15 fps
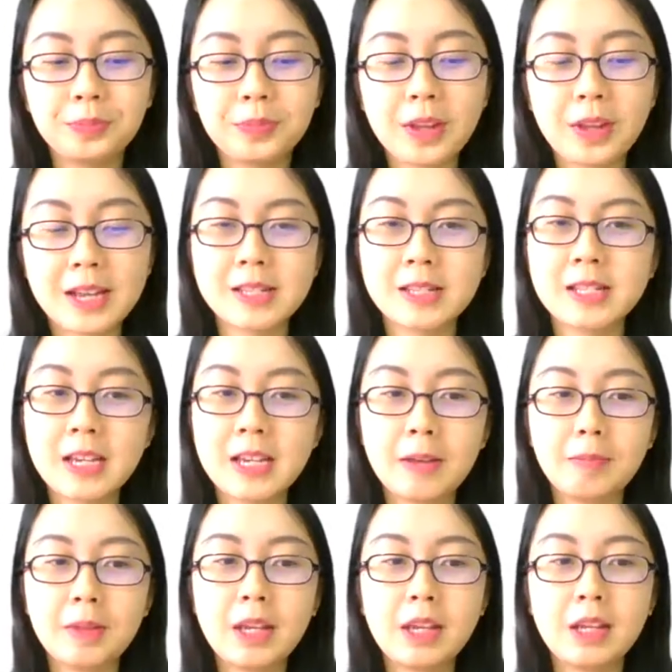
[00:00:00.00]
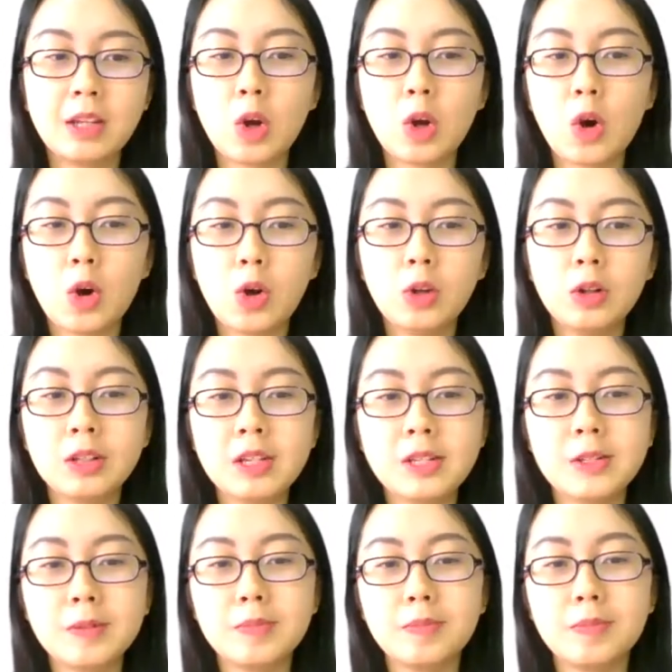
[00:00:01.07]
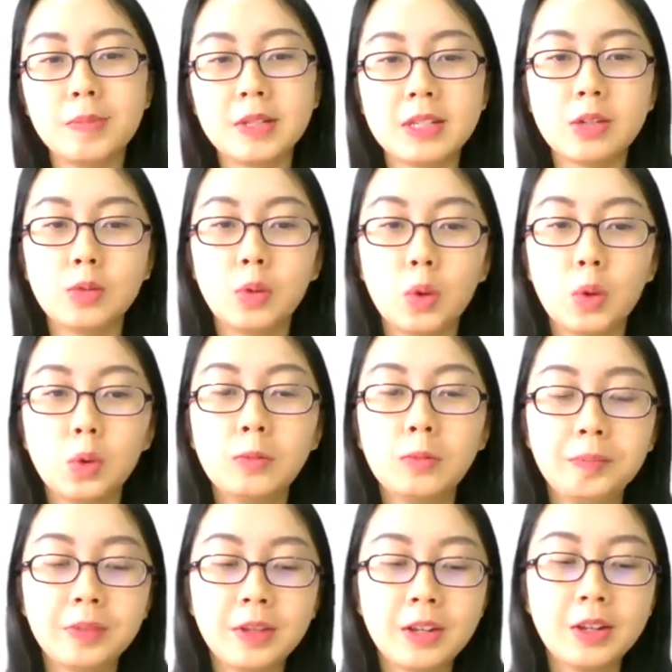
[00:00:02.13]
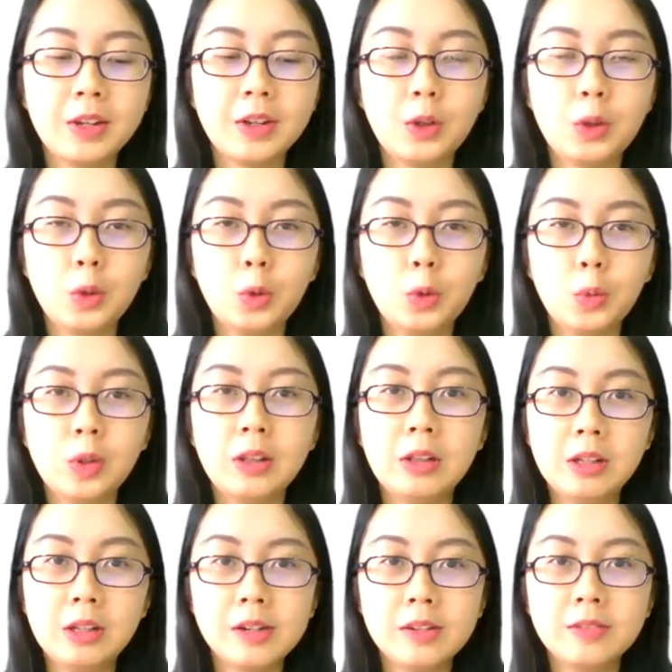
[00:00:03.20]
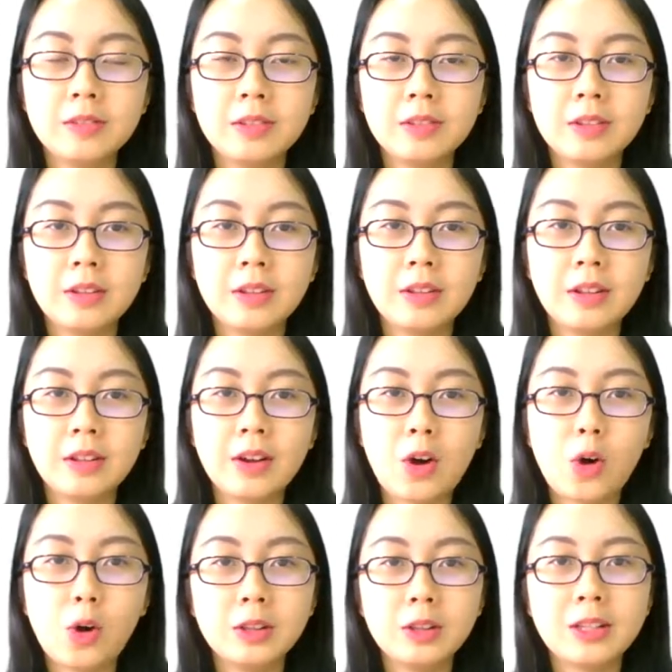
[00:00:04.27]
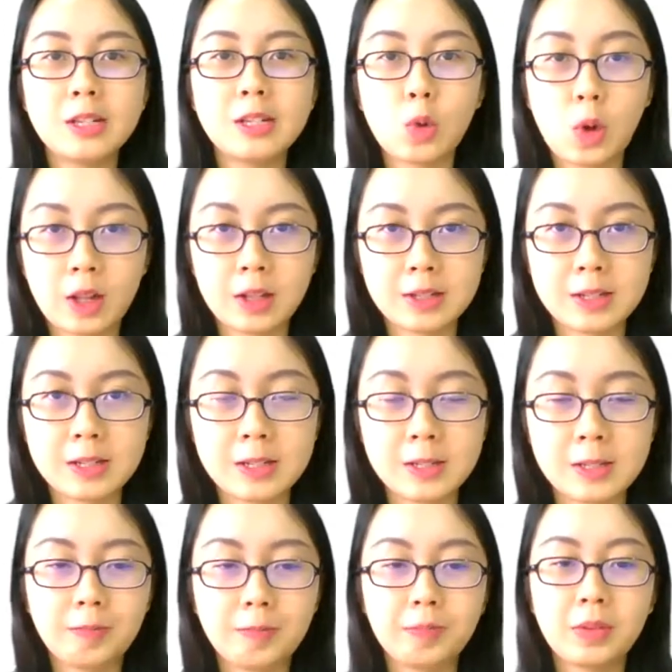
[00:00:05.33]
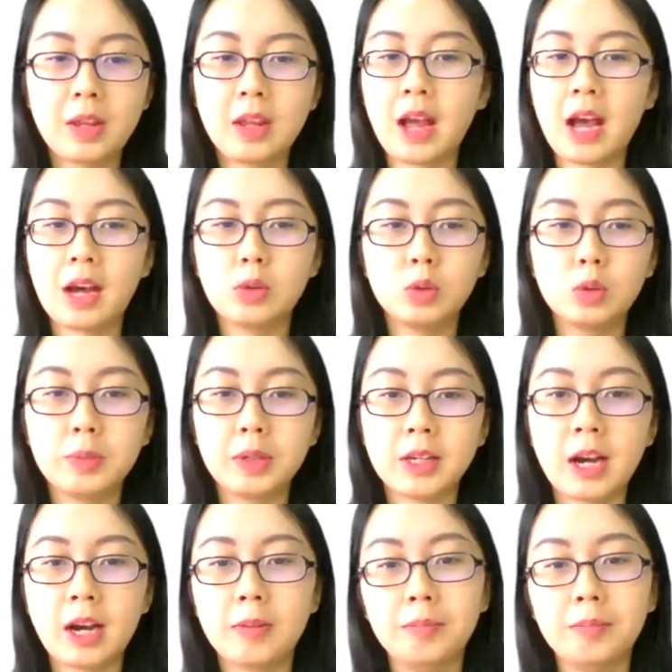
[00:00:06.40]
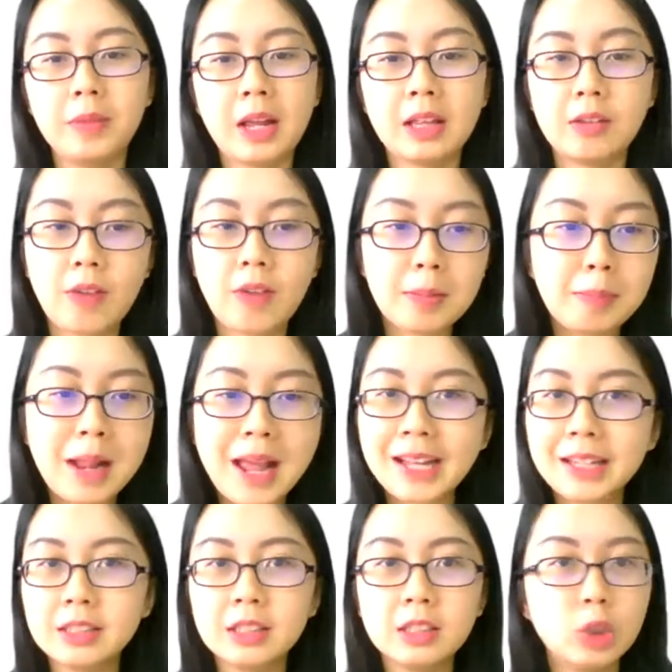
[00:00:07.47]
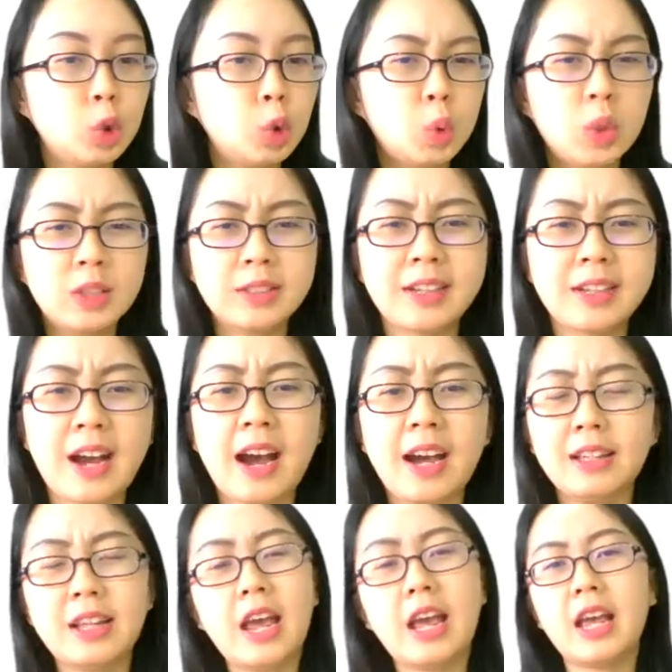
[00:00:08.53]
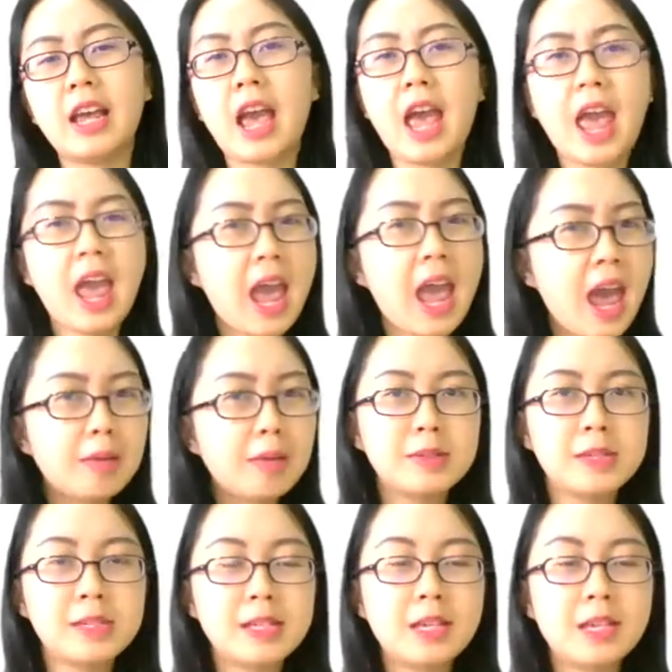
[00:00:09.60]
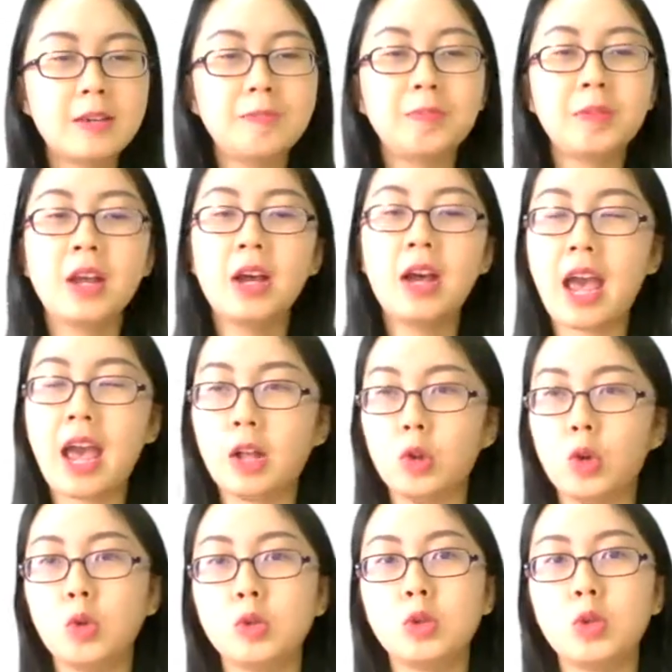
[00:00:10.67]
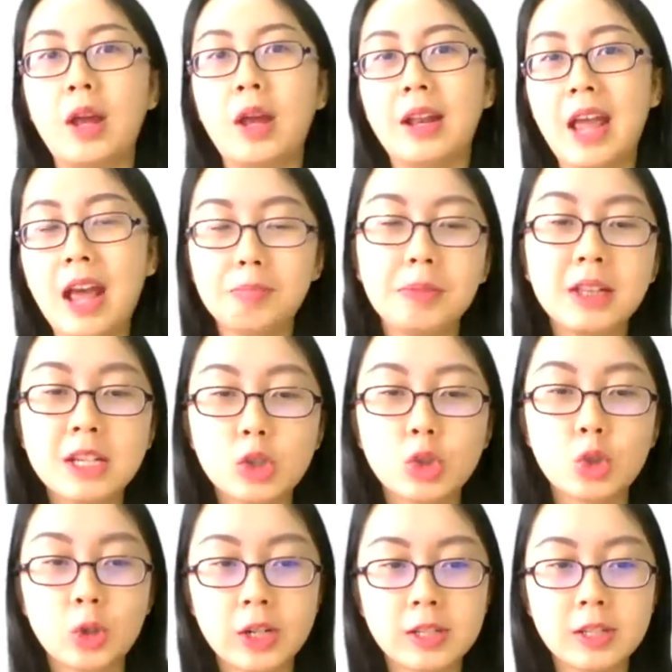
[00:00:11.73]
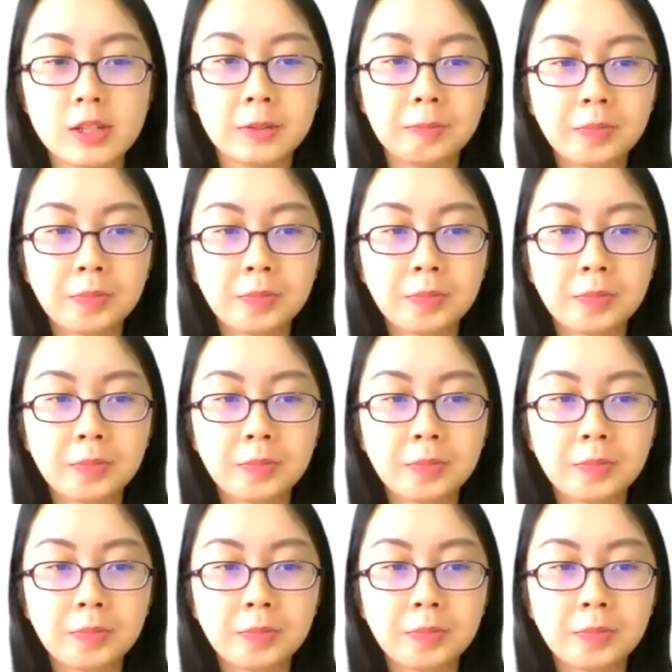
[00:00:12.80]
as a TMD in all these meeting role, you will learn all these qualities. How to become an event planner, tour guide, MC, and also an administrator.